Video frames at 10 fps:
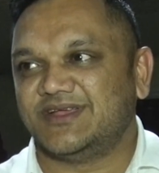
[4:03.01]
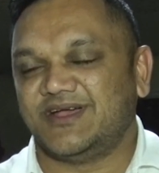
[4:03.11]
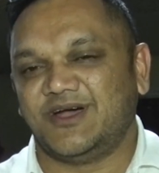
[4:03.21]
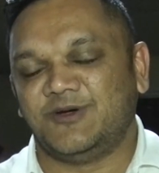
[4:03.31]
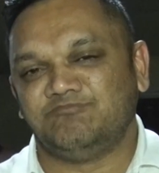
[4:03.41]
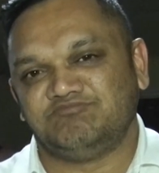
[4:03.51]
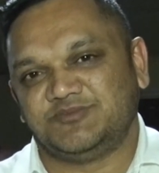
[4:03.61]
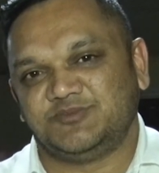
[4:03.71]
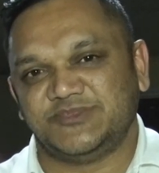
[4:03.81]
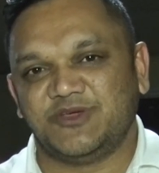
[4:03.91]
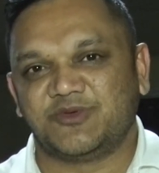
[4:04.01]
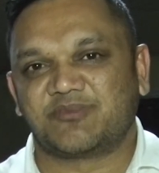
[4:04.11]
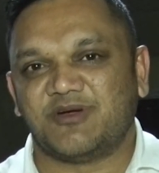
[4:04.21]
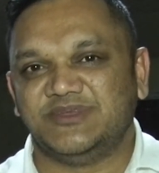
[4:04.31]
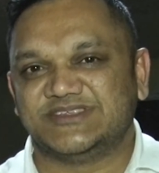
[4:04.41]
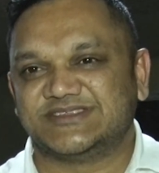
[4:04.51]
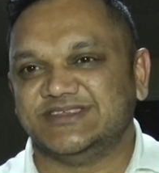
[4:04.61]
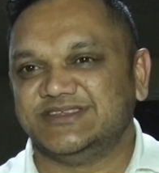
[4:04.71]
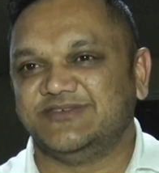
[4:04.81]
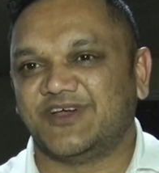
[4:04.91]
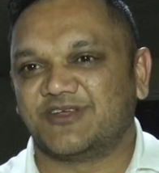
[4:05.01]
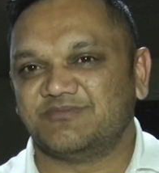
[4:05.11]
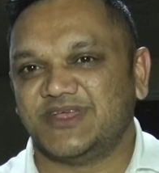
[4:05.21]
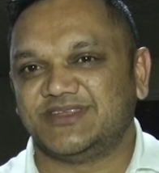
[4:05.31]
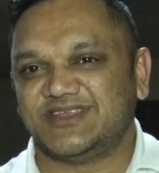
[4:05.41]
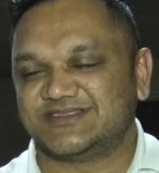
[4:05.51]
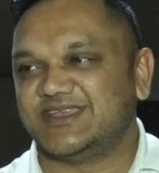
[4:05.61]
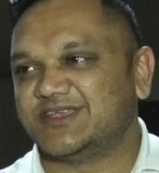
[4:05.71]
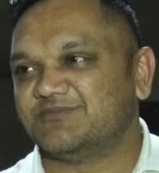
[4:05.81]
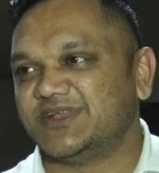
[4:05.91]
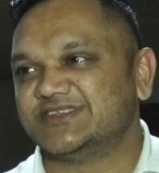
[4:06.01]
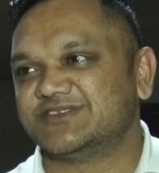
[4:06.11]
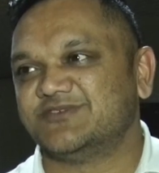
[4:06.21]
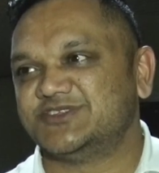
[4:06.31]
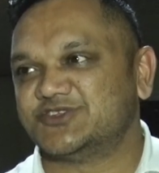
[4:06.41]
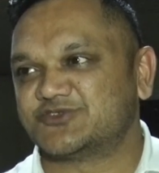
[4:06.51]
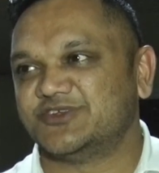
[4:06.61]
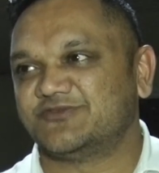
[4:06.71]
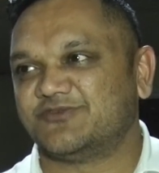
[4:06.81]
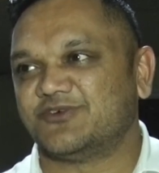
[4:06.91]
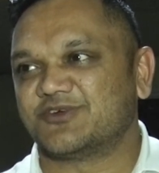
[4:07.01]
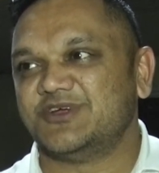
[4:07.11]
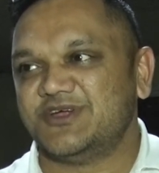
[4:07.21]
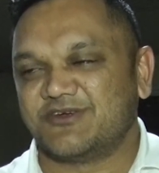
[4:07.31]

Um, they will probably see development that is taking place in Region 3 and 4